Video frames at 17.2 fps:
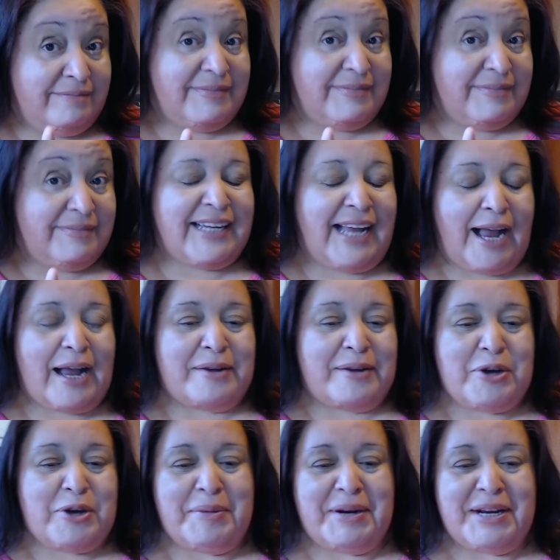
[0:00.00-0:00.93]
Yeah, I
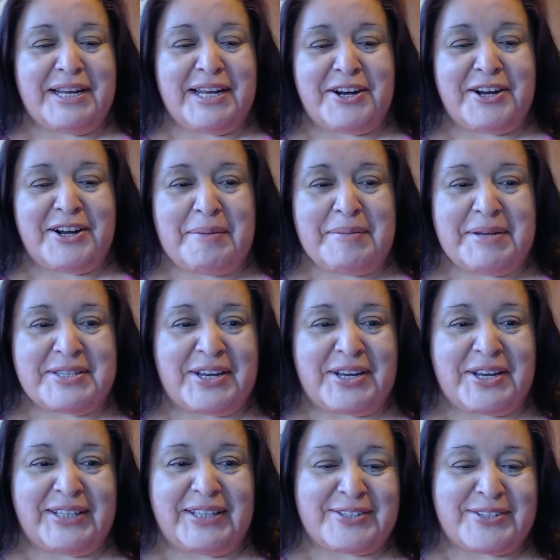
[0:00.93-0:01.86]
know I'm going to get comments
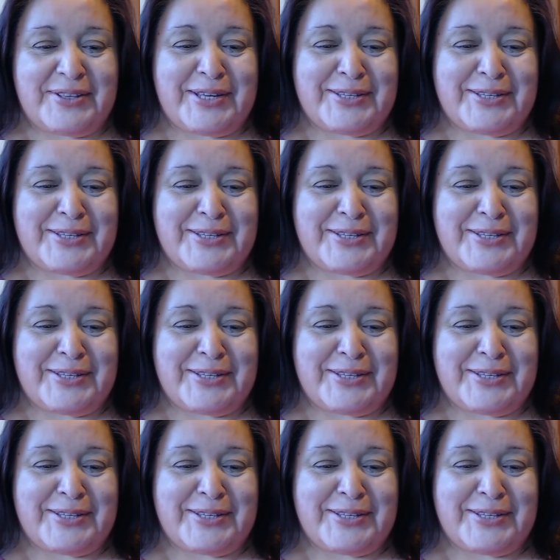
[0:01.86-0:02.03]
on that, so that's